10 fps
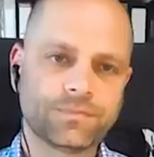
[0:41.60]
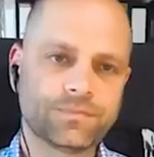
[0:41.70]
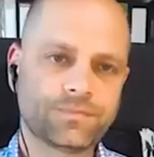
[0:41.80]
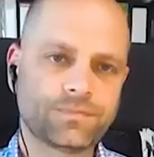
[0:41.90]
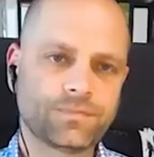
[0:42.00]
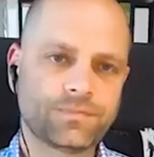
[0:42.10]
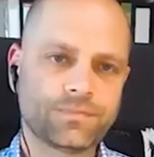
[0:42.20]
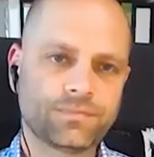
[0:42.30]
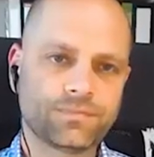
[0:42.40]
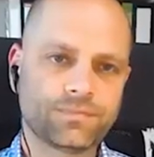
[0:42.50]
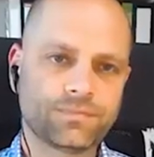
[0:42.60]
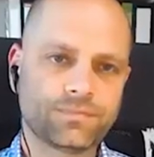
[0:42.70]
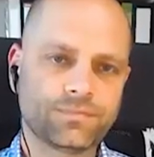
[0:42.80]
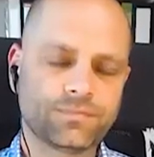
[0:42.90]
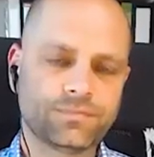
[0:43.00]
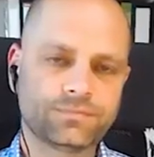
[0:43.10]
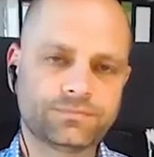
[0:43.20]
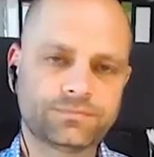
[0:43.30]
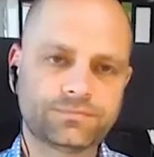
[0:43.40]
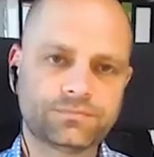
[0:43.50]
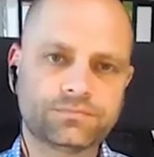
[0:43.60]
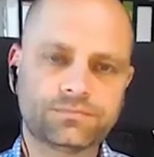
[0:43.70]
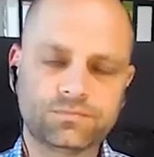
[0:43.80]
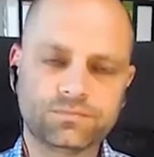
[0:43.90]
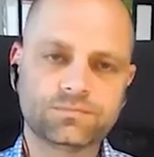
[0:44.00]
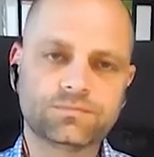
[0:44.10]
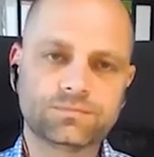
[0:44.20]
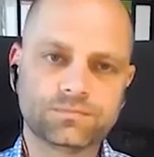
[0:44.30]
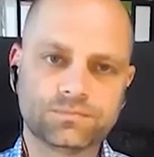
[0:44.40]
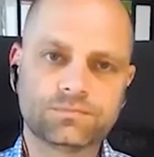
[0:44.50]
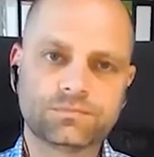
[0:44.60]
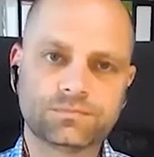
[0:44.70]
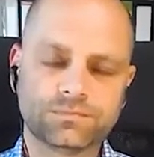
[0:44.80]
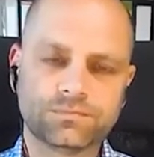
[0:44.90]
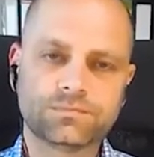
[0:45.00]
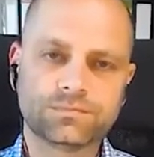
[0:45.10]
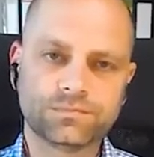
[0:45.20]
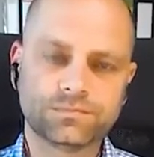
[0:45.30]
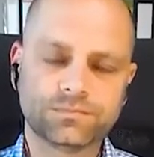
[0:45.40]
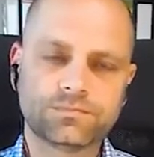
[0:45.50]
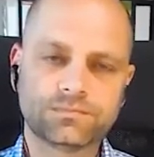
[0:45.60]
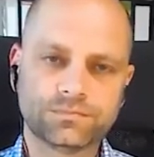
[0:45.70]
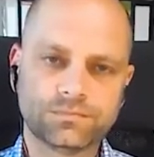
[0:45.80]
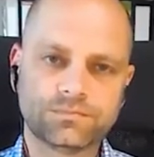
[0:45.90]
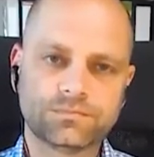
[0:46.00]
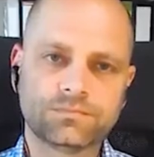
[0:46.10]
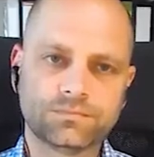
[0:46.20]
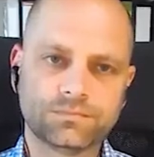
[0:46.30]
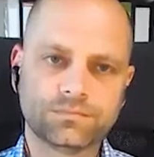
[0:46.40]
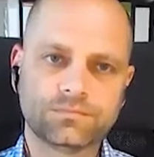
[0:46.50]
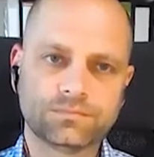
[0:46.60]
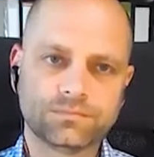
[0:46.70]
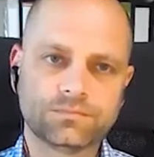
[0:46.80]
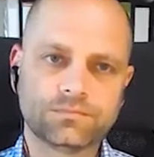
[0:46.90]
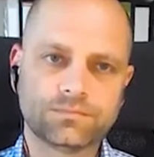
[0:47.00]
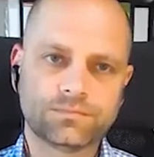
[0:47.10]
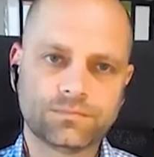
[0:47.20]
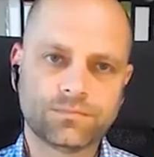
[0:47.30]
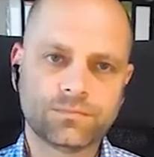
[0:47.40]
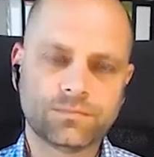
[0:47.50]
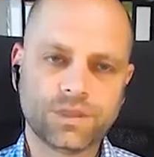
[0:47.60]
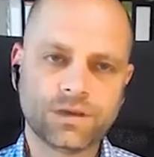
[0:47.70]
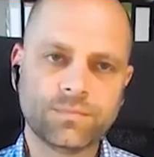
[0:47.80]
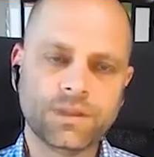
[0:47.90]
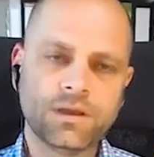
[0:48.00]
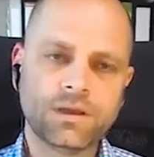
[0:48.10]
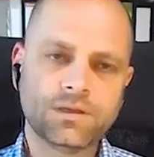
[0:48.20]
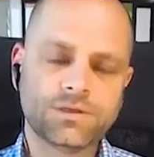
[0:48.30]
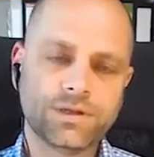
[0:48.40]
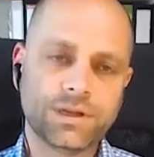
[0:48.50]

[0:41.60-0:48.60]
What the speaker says: (not speaking)